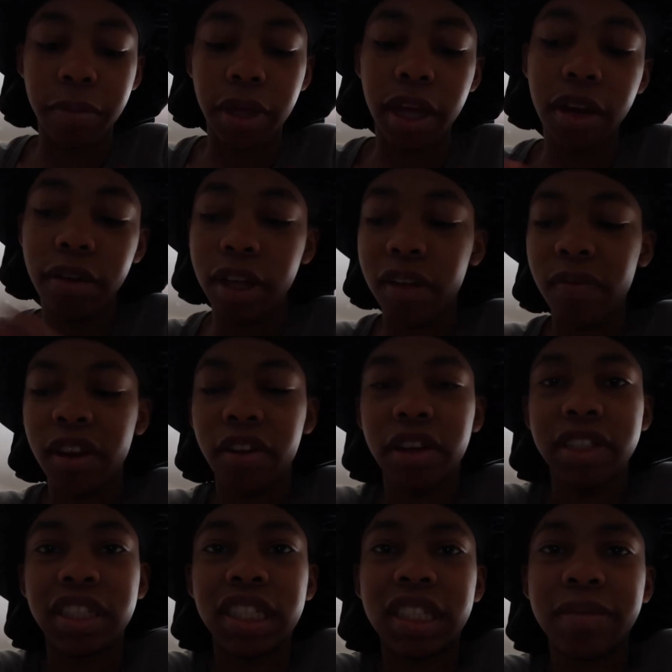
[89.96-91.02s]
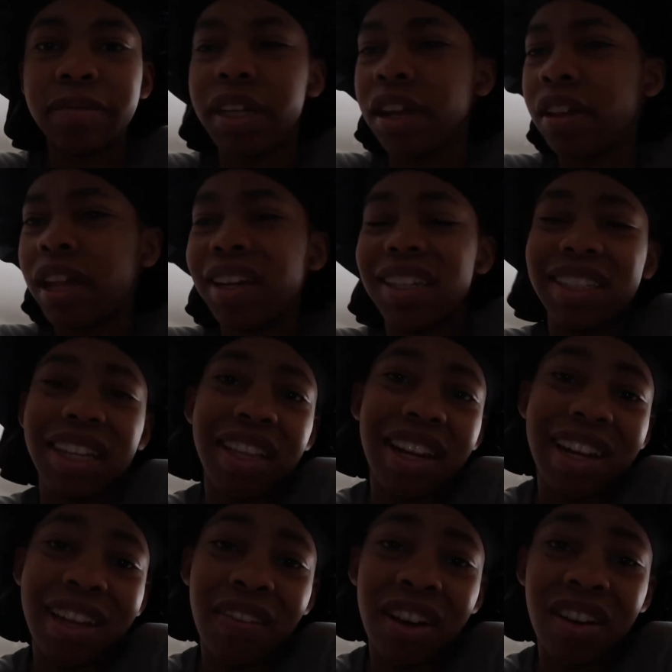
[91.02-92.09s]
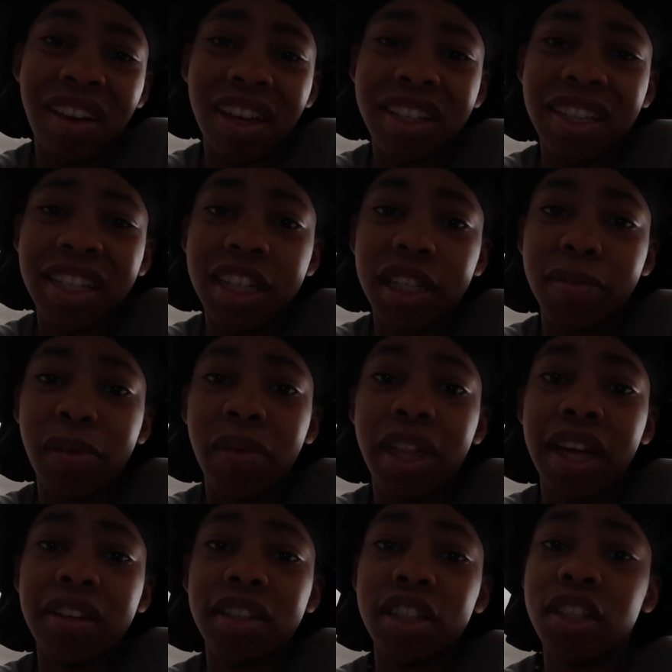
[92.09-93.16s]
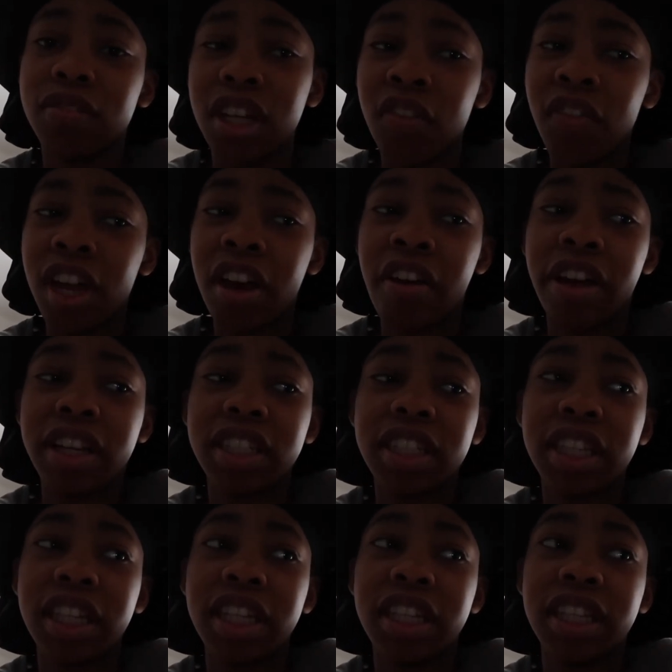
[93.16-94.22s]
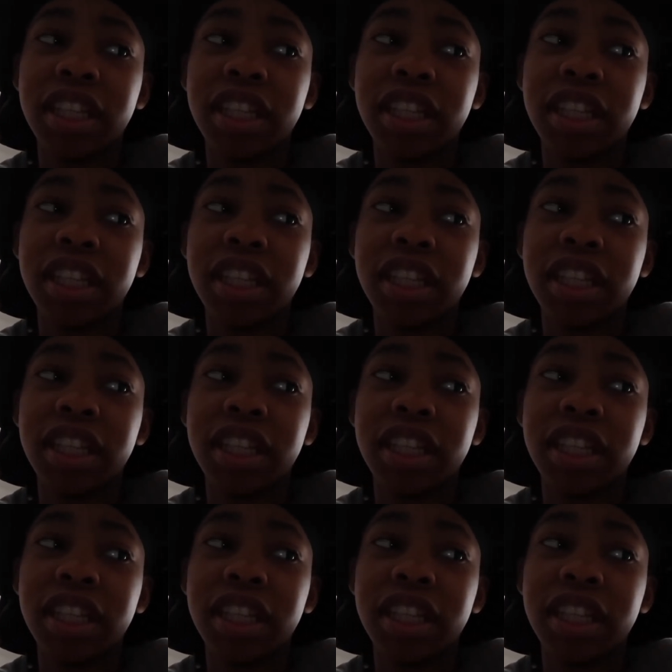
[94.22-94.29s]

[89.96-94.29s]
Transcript: I don't have anorexia. I don't like to say that I have anorexia, because people that actually do have anorexia,